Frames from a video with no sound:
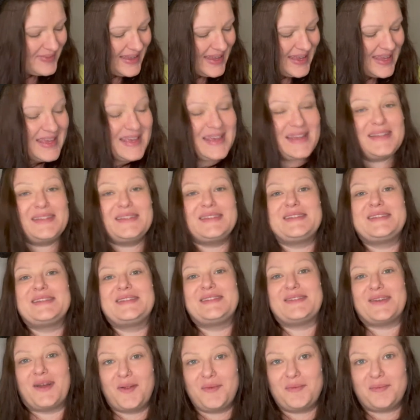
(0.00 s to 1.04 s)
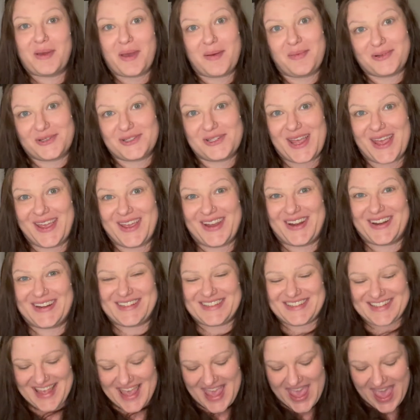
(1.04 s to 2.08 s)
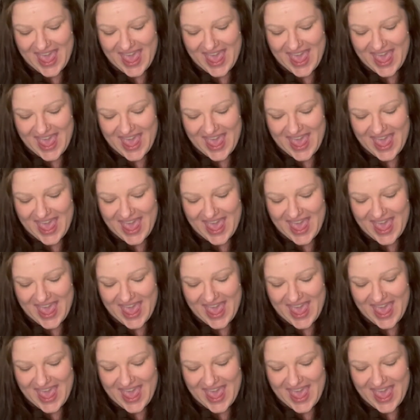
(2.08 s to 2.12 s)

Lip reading: is salt and pepper shakers.